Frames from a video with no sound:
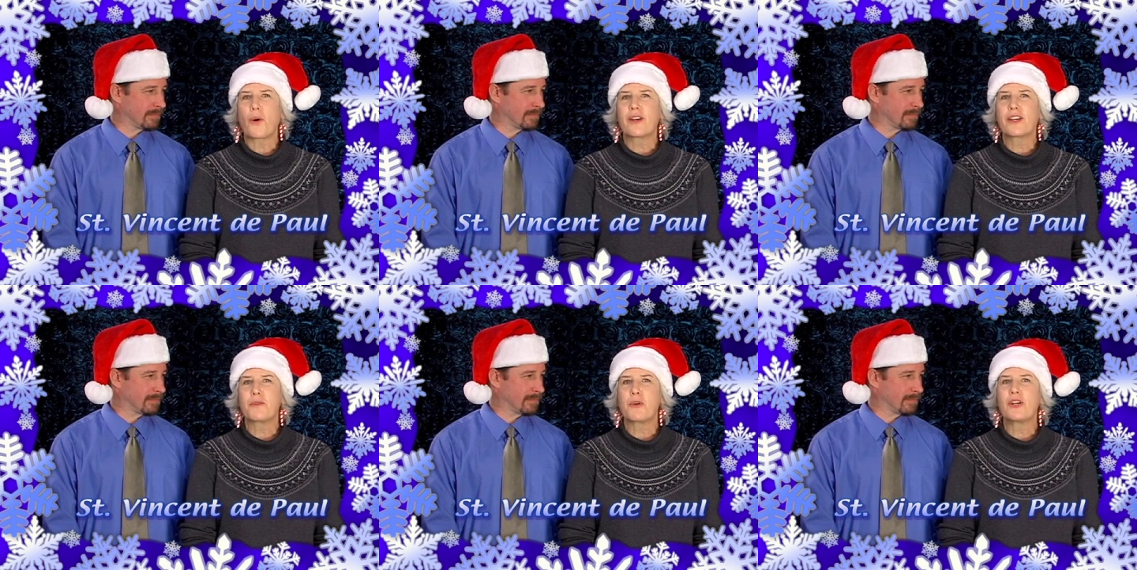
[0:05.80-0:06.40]
Speaker 1: Oregon
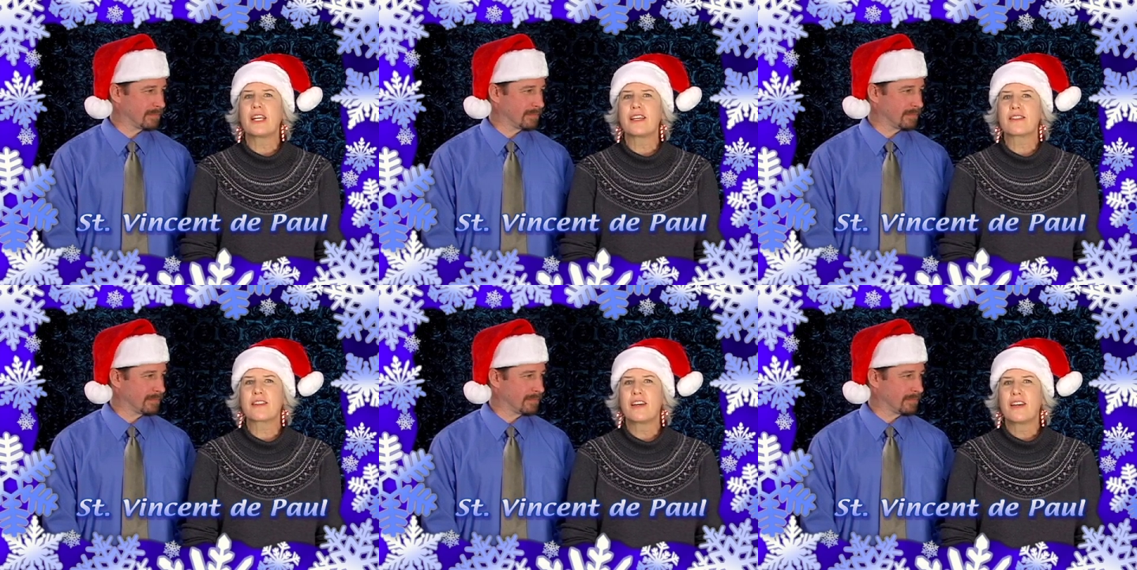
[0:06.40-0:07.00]

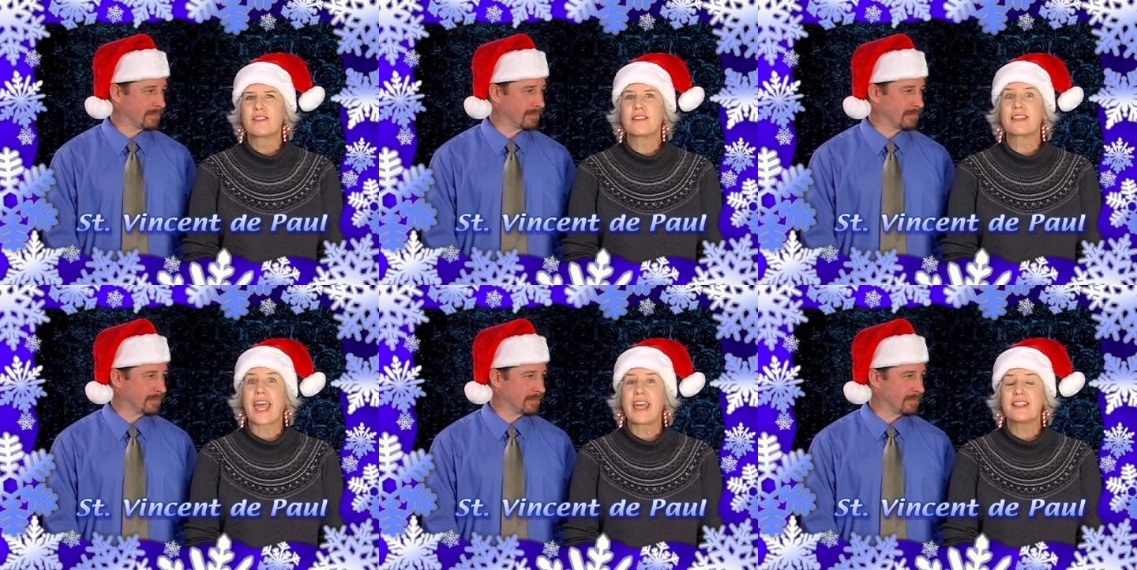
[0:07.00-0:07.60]
communities since
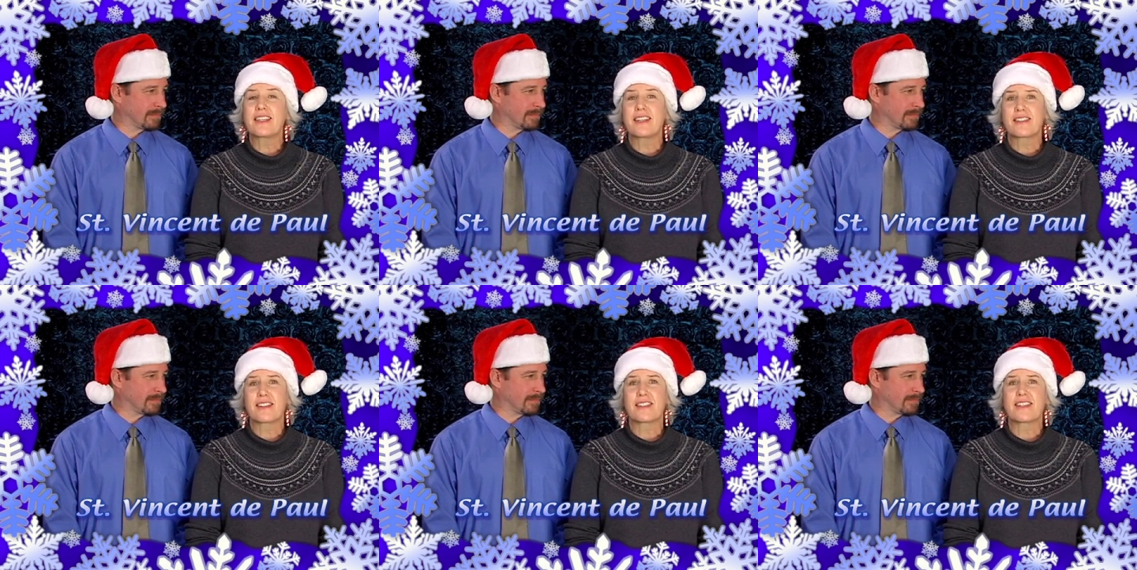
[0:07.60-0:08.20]

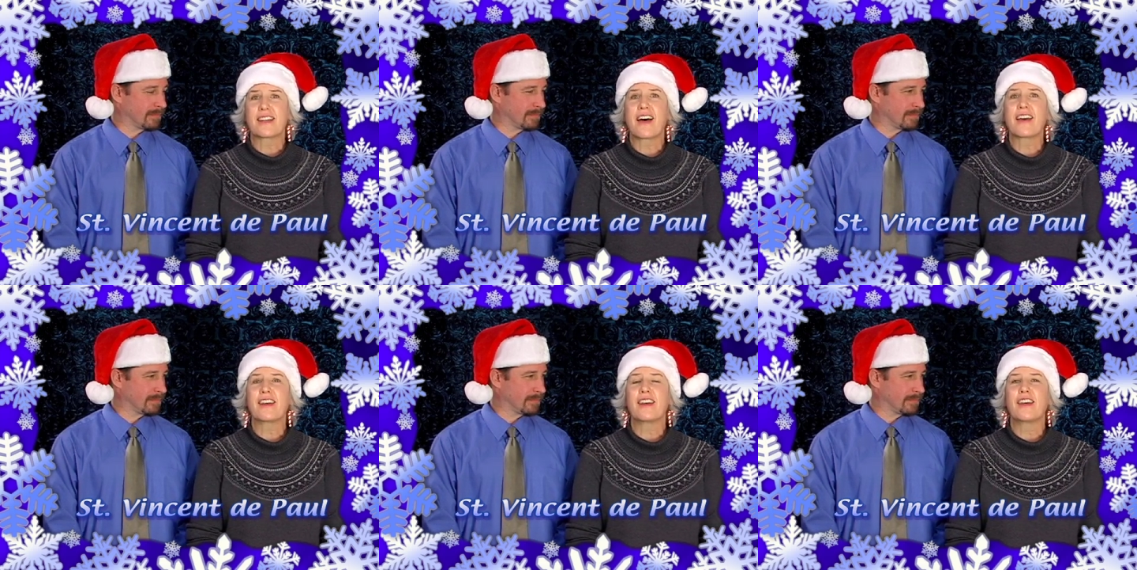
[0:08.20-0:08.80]

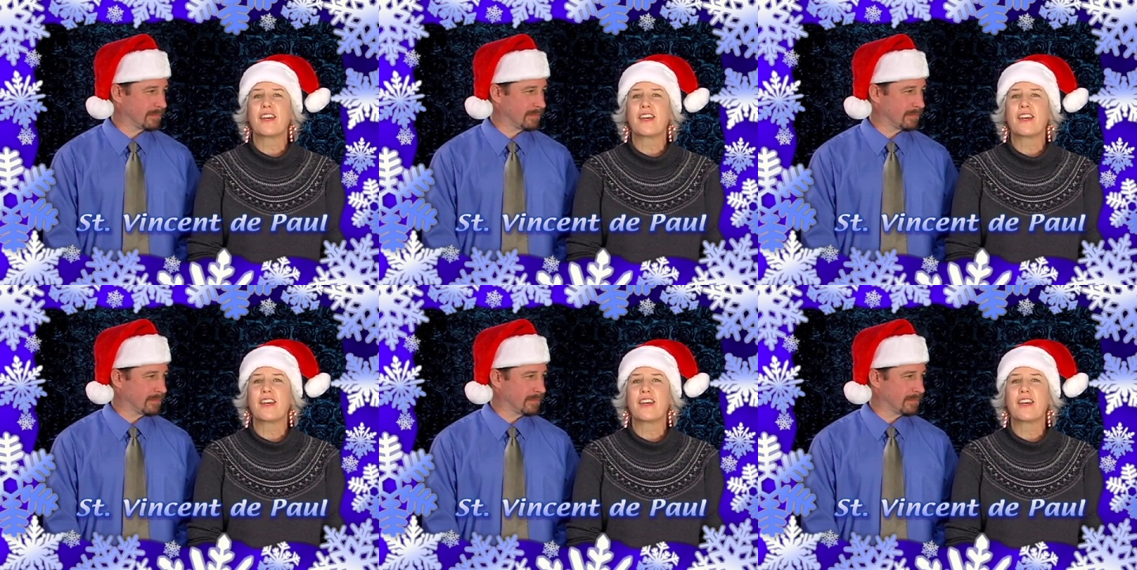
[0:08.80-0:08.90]
1869.